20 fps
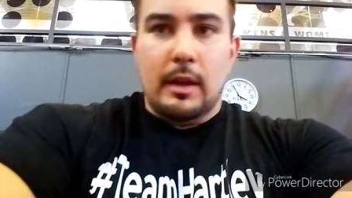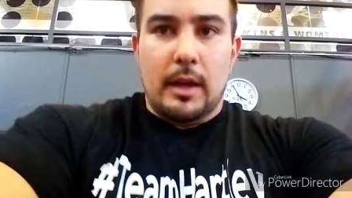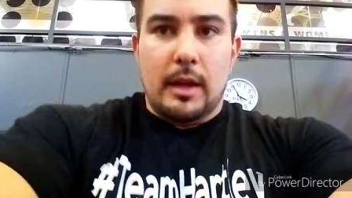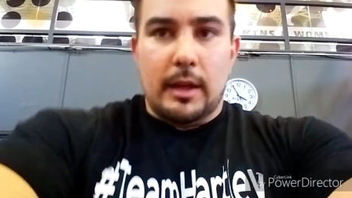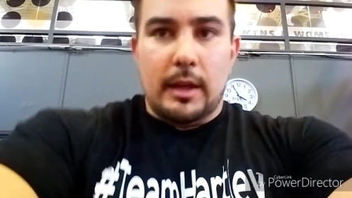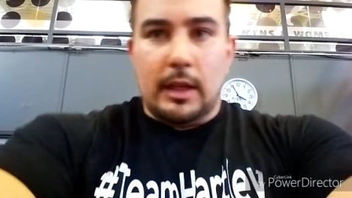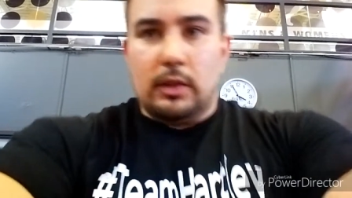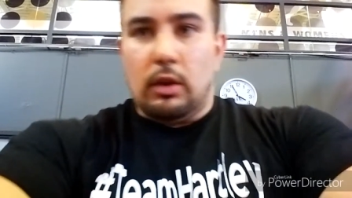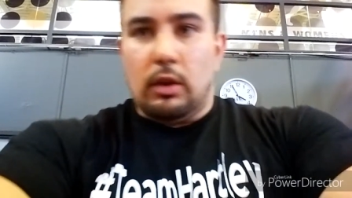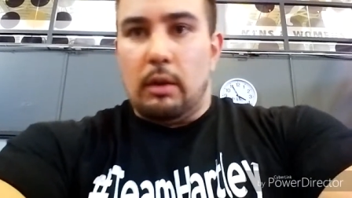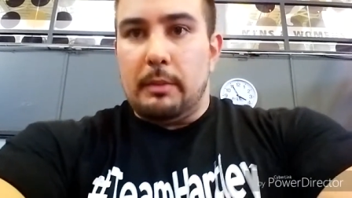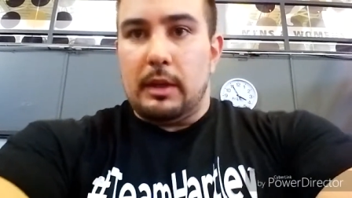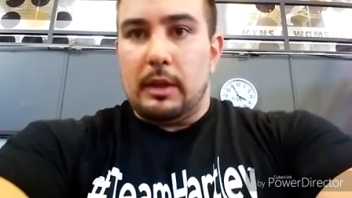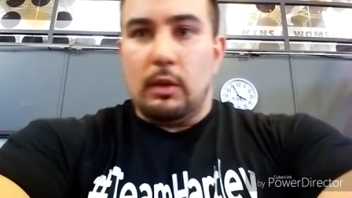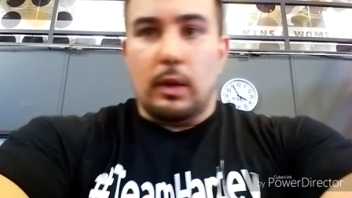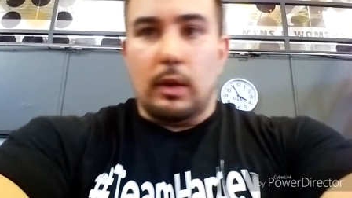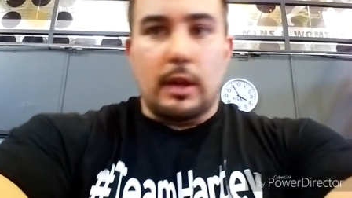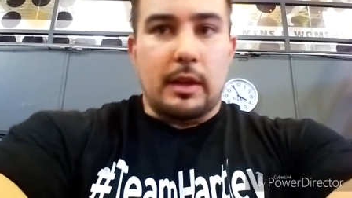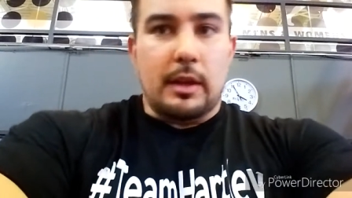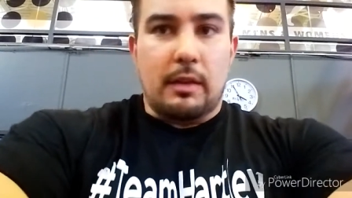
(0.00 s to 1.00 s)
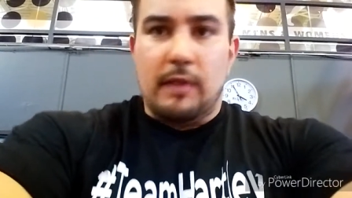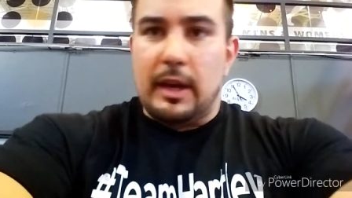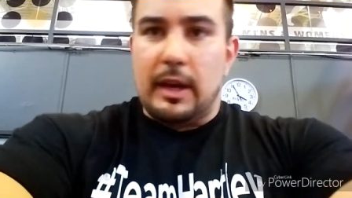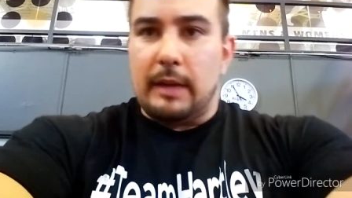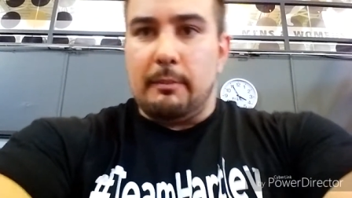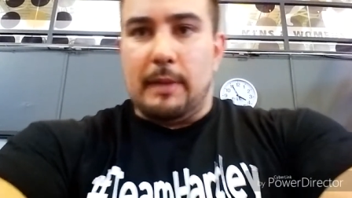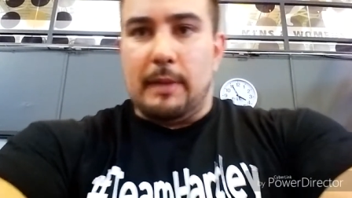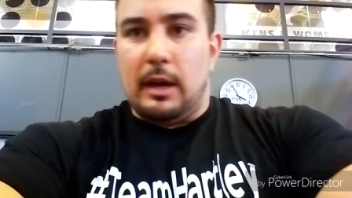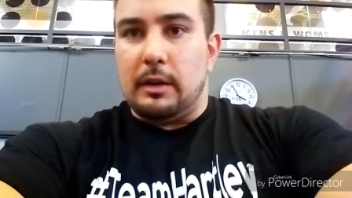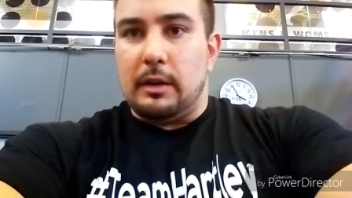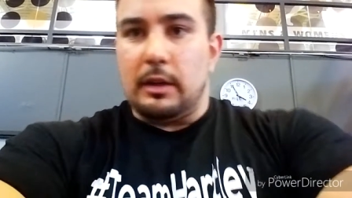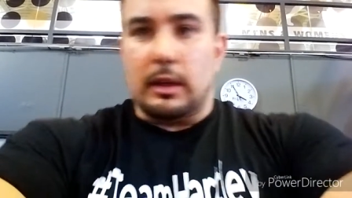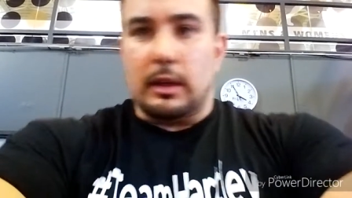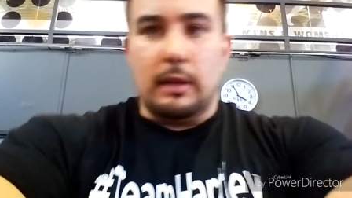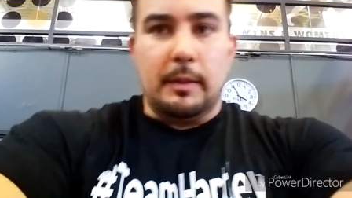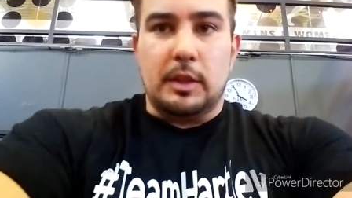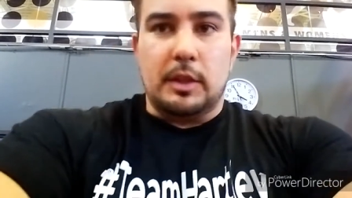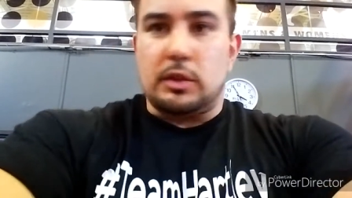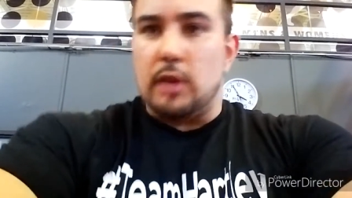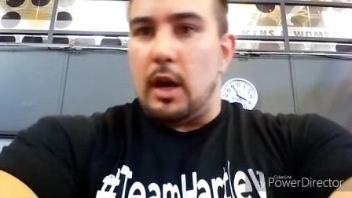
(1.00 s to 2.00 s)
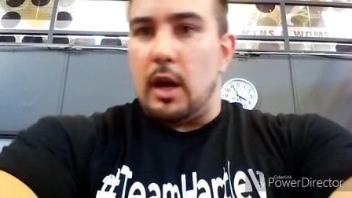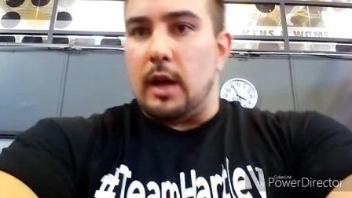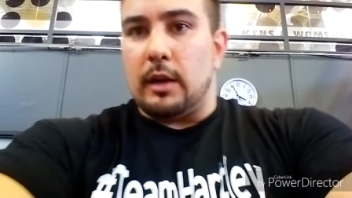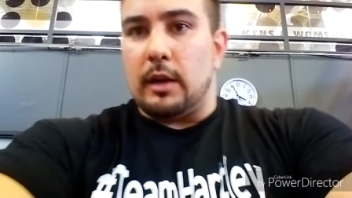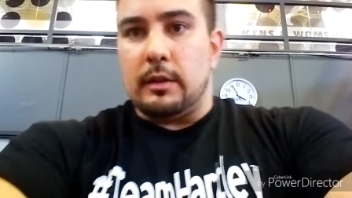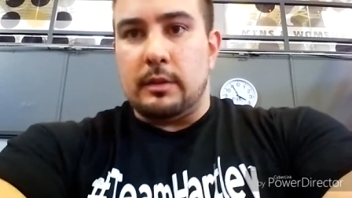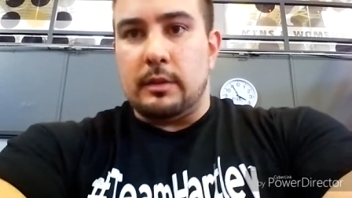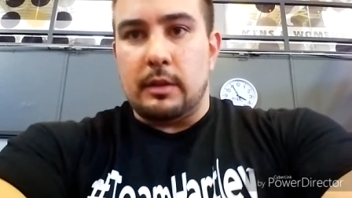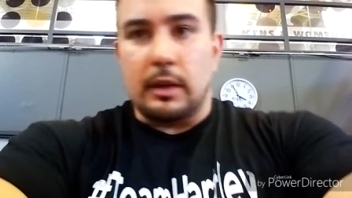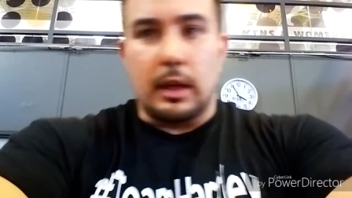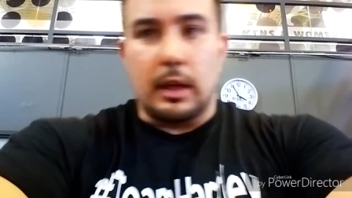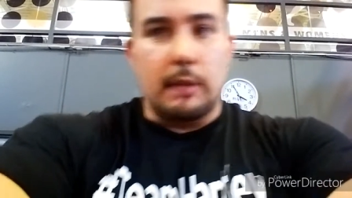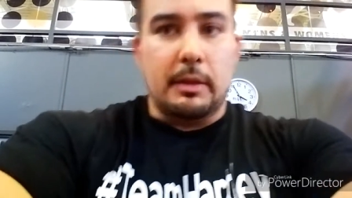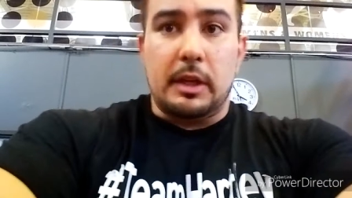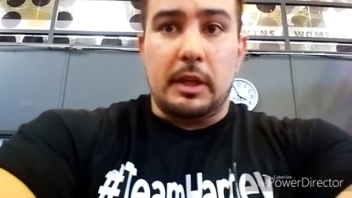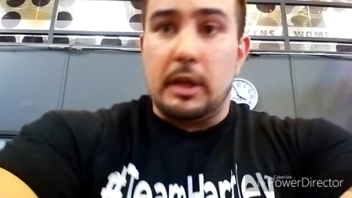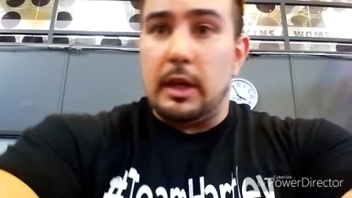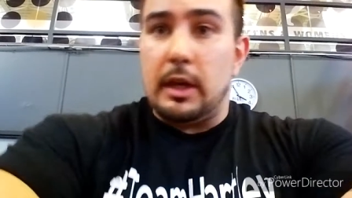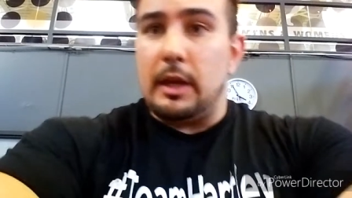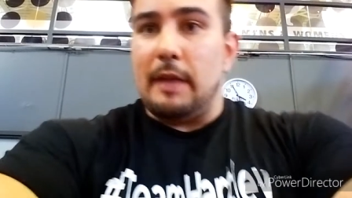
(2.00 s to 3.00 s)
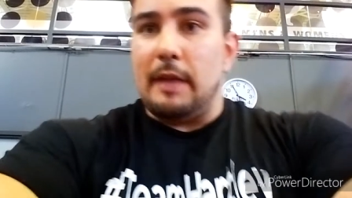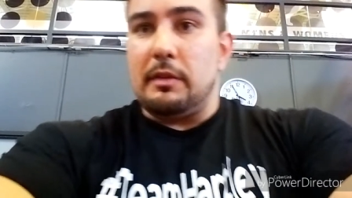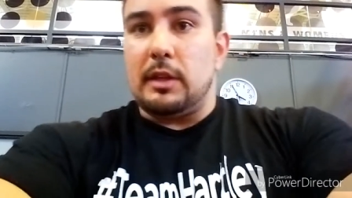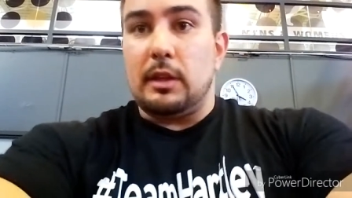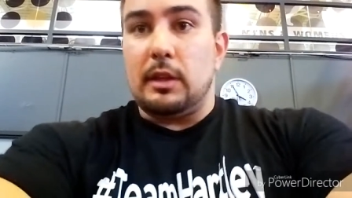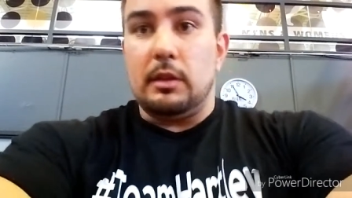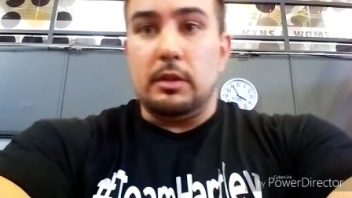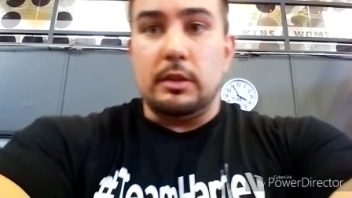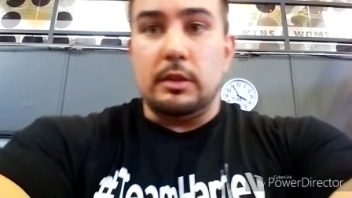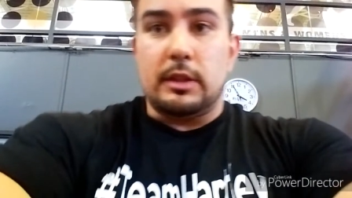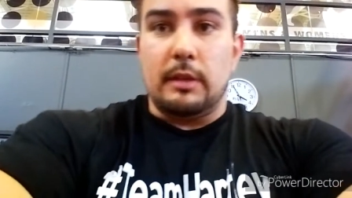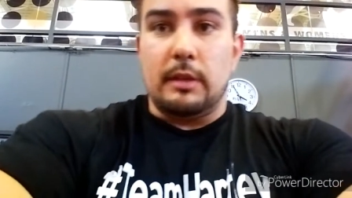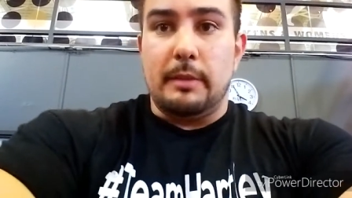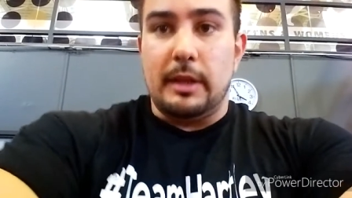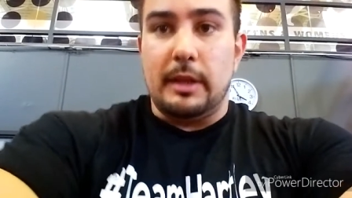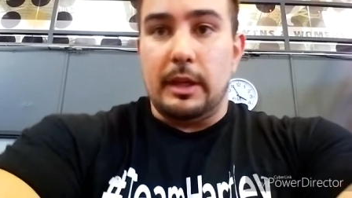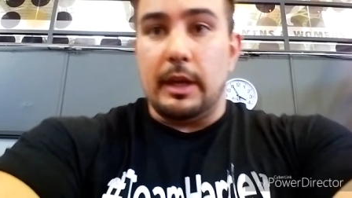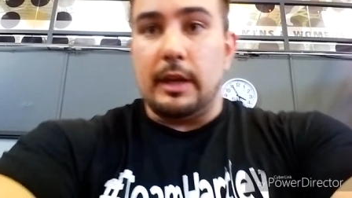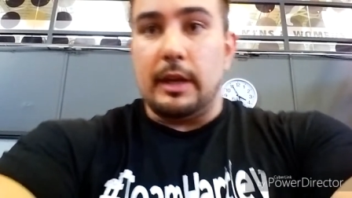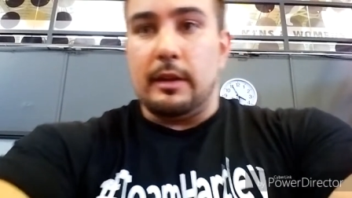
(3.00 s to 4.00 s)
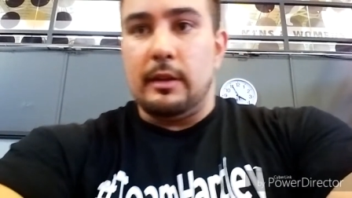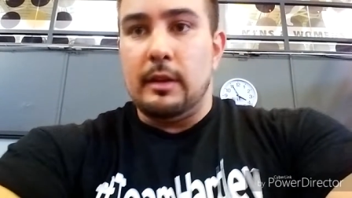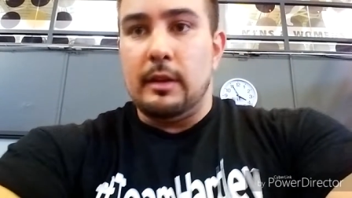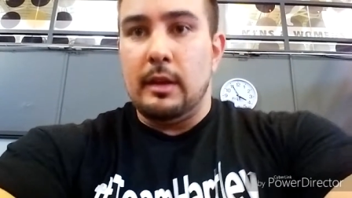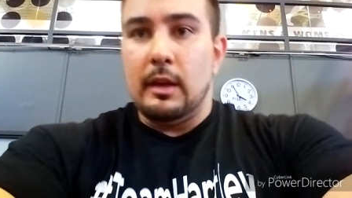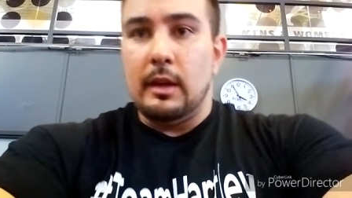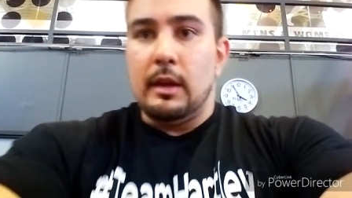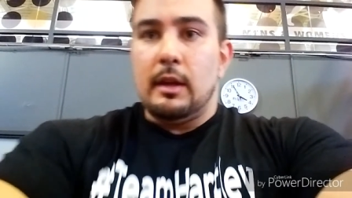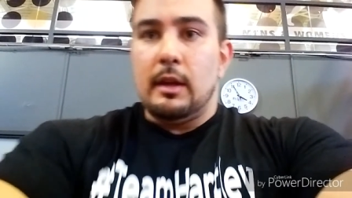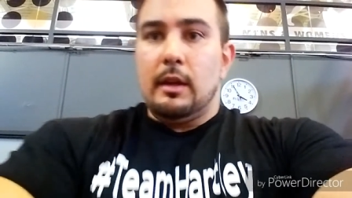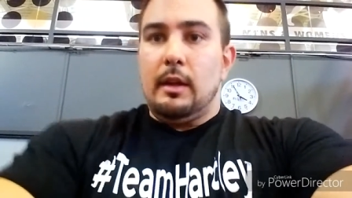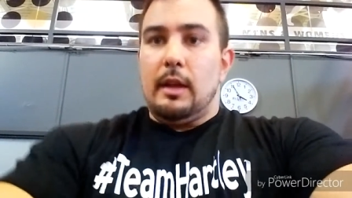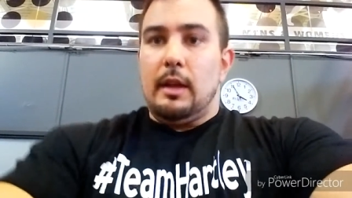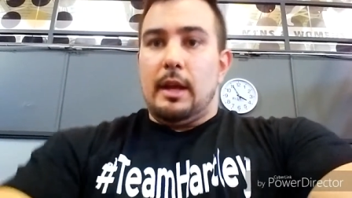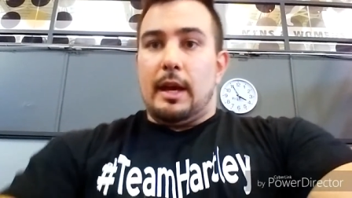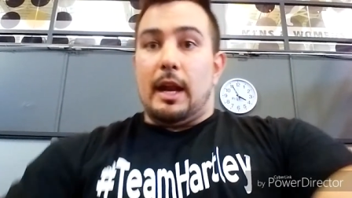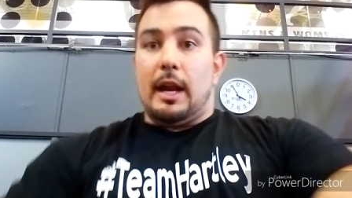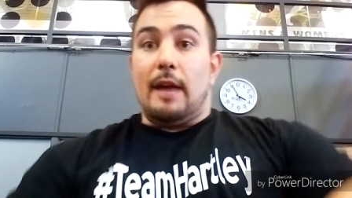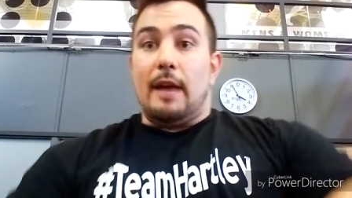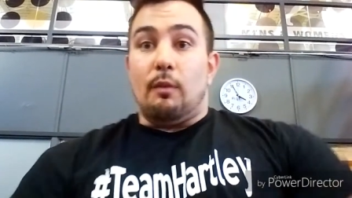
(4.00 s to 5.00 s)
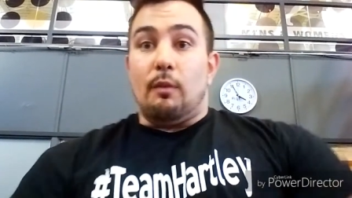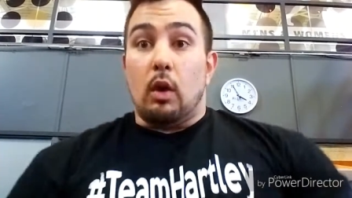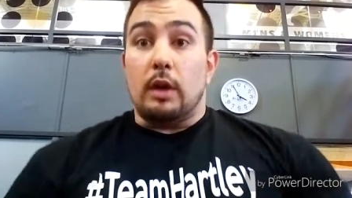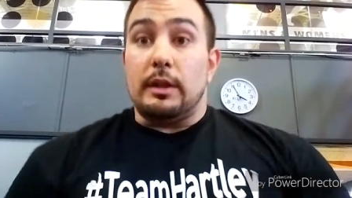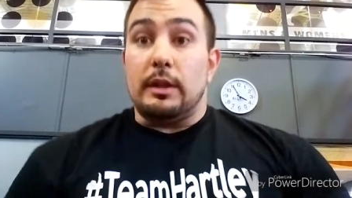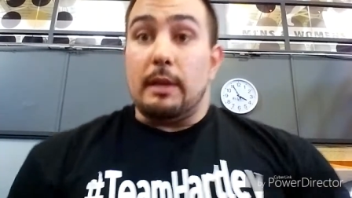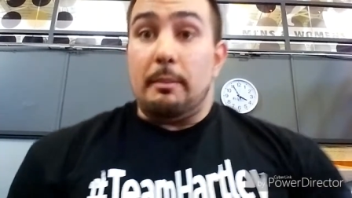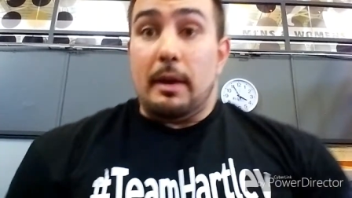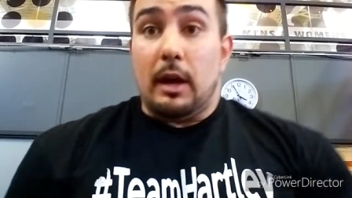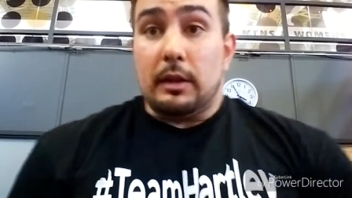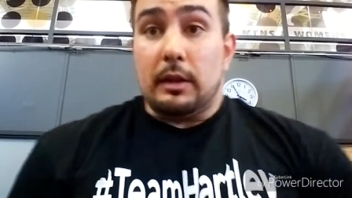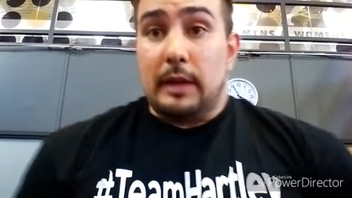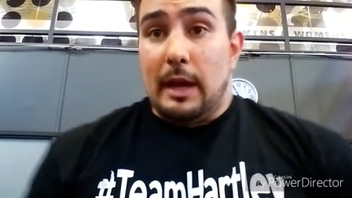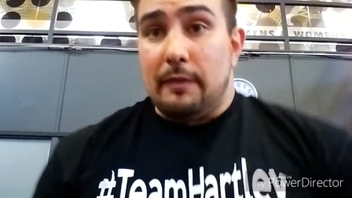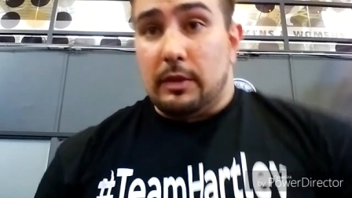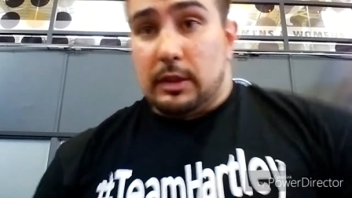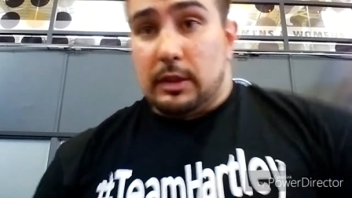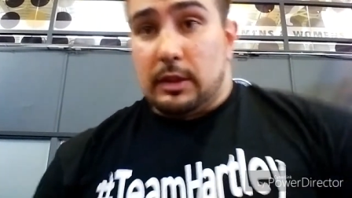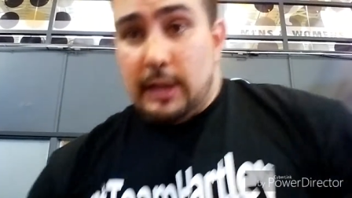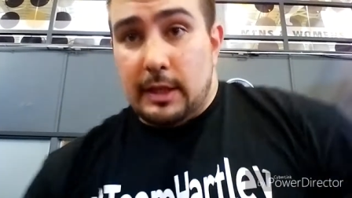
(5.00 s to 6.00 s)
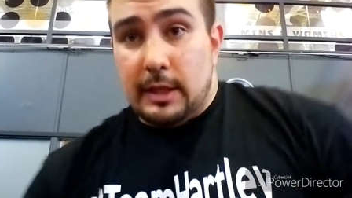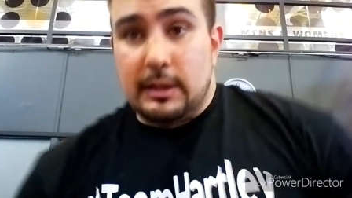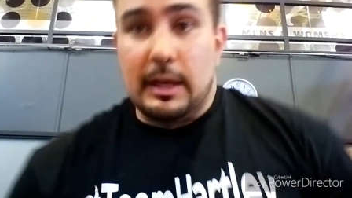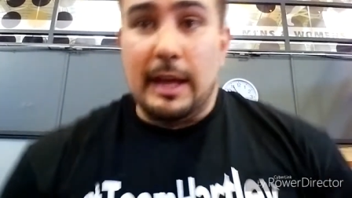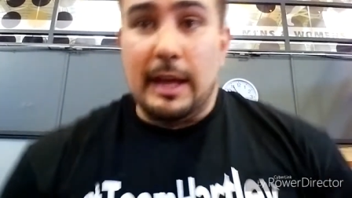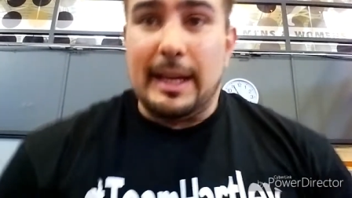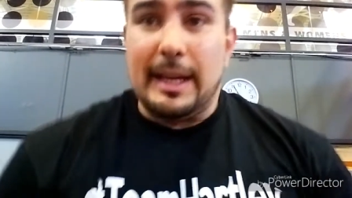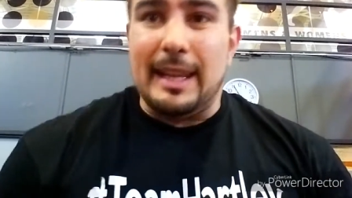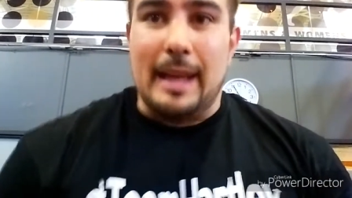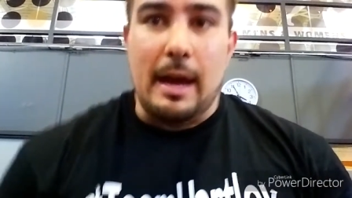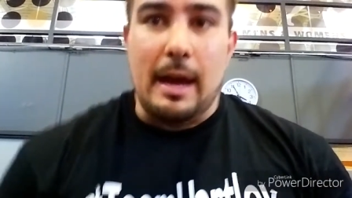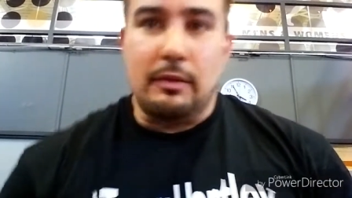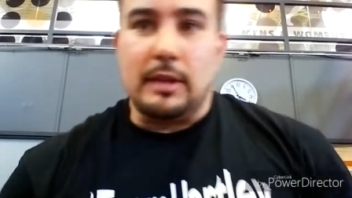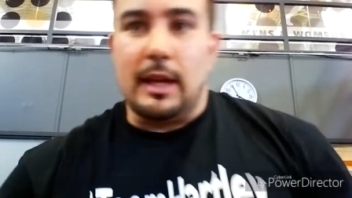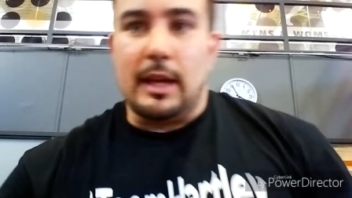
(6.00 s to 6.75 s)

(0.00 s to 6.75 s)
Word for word: and he told me, you wear this fucking belt, you're gonna be strong. You're gonna be good. Everything you do is gonna be good. And I've worn the belt ever since. And I get laughed